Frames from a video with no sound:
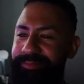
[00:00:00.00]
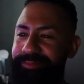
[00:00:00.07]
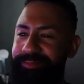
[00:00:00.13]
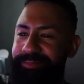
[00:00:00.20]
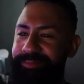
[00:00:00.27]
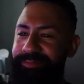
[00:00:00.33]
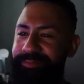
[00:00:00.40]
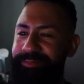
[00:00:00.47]

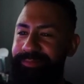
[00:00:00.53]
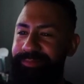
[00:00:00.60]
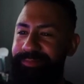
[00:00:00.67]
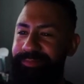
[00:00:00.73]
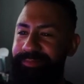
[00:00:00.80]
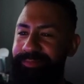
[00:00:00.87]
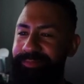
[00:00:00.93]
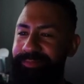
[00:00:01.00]

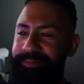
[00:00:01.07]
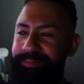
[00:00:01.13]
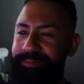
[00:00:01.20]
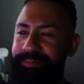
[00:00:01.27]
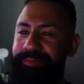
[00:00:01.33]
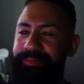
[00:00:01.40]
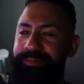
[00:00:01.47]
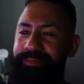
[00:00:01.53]

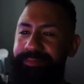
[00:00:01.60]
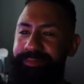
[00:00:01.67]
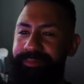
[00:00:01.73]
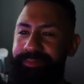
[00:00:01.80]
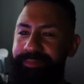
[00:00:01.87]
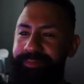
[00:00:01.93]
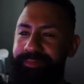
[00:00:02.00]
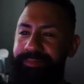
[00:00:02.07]

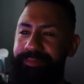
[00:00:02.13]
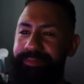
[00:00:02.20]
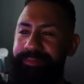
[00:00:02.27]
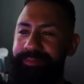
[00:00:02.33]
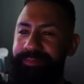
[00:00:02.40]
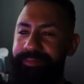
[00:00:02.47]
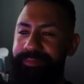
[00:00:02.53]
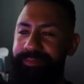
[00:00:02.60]

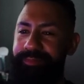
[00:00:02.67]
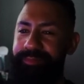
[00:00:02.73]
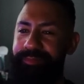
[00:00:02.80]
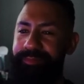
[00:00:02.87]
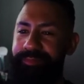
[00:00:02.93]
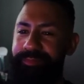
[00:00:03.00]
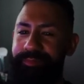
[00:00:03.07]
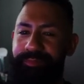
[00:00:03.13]

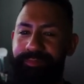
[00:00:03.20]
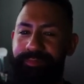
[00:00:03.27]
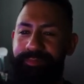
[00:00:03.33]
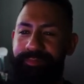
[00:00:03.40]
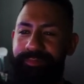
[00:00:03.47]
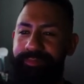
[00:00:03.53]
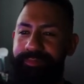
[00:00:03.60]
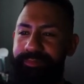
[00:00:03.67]

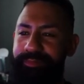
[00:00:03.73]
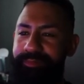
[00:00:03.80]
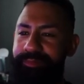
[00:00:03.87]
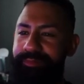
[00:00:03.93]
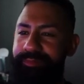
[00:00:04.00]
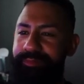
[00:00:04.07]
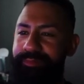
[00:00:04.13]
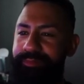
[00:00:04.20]

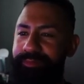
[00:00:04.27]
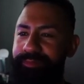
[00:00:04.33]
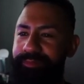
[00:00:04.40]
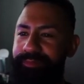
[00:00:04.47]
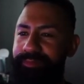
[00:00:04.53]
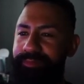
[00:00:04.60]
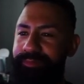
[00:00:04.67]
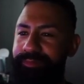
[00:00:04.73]

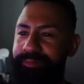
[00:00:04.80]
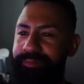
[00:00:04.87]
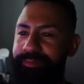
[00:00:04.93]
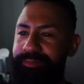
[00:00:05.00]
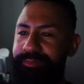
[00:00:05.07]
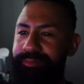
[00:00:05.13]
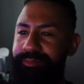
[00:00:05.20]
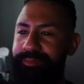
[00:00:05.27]

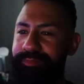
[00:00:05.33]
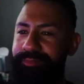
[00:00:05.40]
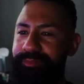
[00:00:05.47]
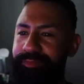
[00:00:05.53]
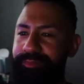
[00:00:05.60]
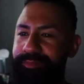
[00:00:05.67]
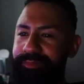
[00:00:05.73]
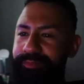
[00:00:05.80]

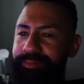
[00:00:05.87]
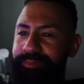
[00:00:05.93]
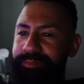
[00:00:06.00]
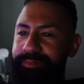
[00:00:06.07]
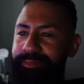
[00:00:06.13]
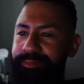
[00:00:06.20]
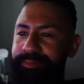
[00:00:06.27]
[no speech]